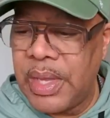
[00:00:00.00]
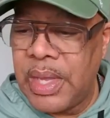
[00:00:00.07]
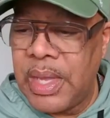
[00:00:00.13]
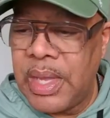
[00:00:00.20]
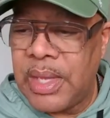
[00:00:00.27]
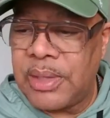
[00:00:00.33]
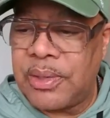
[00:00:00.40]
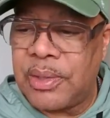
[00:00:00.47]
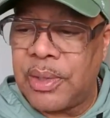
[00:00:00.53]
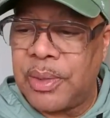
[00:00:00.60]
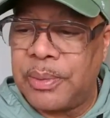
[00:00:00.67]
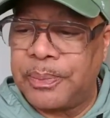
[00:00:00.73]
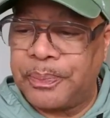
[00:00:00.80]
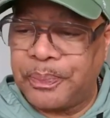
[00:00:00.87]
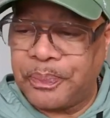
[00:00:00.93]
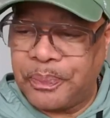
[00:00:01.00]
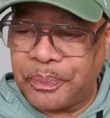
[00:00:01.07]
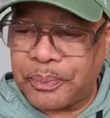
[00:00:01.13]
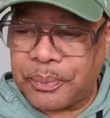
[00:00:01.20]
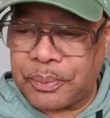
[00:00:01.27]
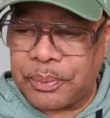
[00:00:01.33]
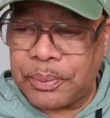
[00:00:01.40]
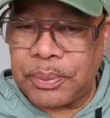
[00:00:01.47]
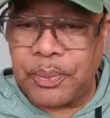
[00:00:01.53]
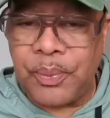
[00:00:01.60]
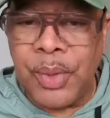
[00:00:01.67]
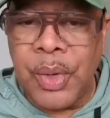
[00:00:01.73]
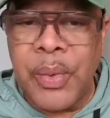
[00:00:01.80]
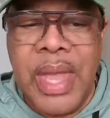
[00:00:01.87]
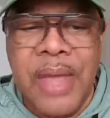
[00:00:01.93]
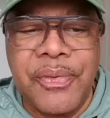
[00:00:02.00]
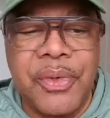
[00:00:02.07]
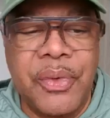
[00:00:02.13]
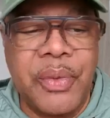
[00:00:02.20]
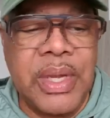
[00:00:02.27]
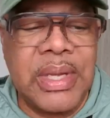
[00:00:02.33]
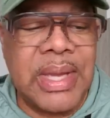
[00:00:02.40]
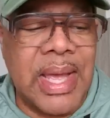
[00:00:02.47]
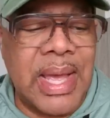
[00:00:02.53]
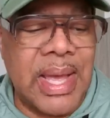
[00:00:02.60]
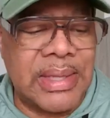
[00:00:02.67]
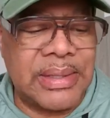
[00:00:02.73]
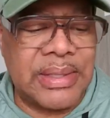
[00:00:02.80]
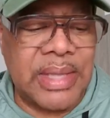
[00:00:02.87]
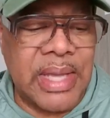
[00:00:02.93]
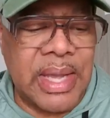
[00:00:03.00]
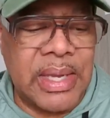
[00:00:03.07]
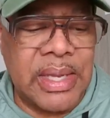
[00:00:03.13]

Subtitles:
And so we have to realize that